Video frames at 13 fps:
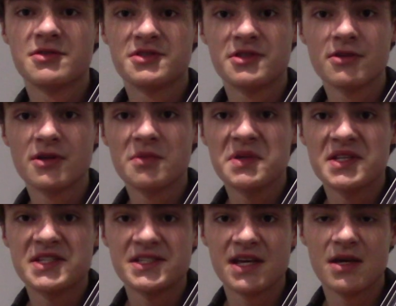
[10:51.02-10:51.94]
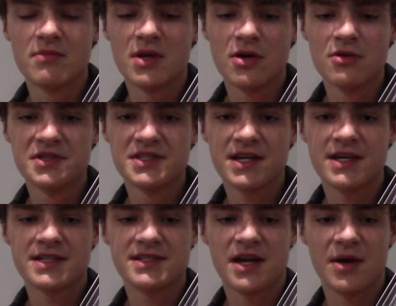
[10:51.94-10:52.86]
it's still going to be the same notes,
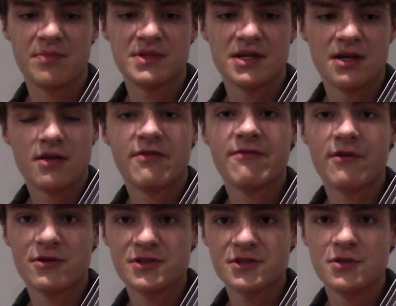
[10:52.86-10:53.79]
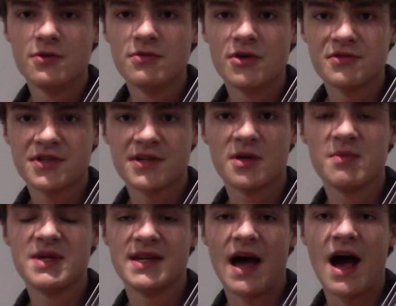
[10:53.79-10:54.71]
except the first 2 notes are going to
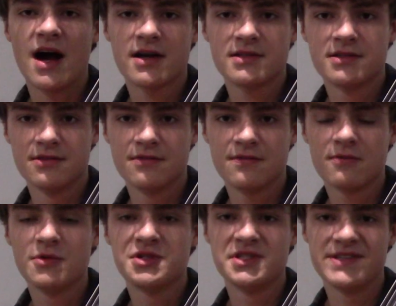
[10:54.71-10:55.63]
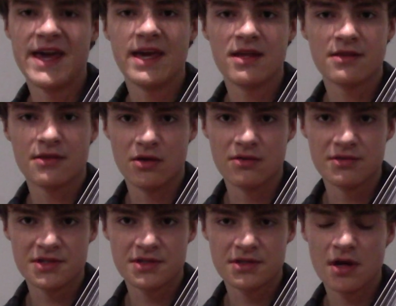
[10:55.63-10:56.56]
be an octave, which is 8
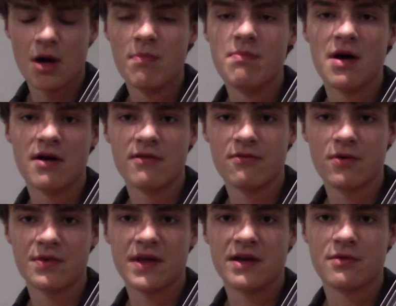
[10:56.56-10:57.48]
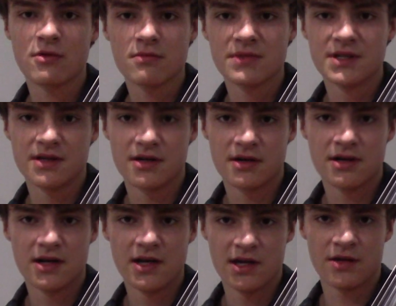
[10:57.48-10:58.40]
notes above what they normally
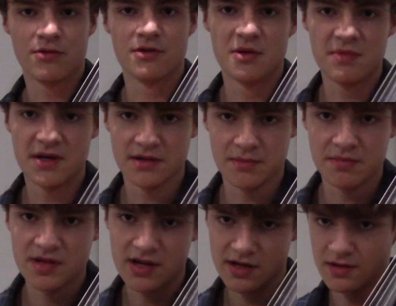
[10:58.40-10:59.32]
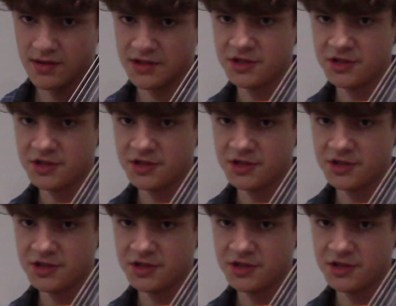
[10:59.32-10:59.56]
are, in order to be able to play it on the